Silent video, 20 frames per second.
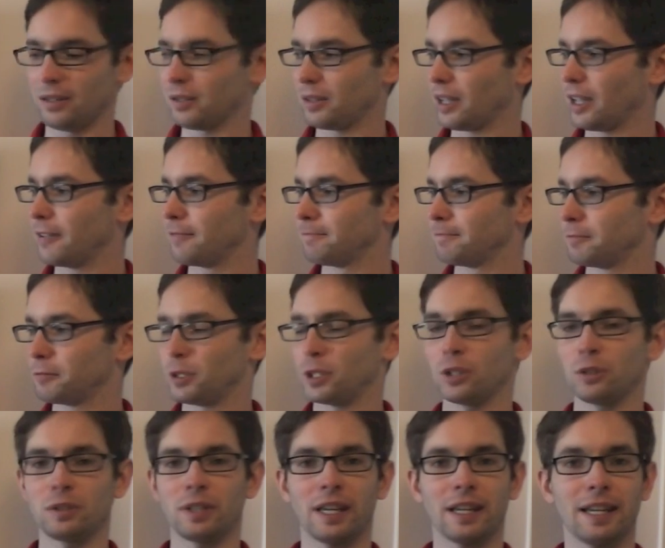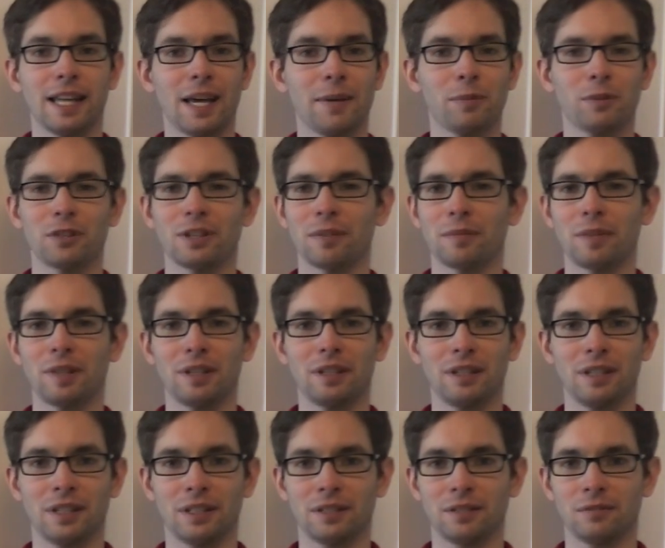Okay, I'm going to go take a nap or
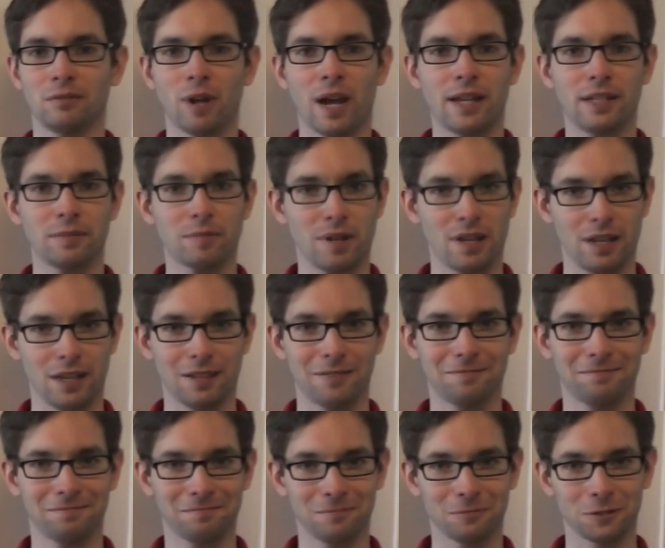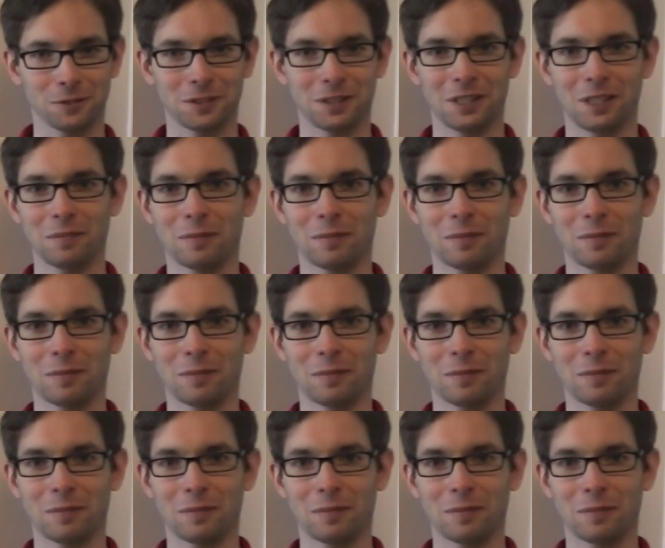something and ice my head. We'll see you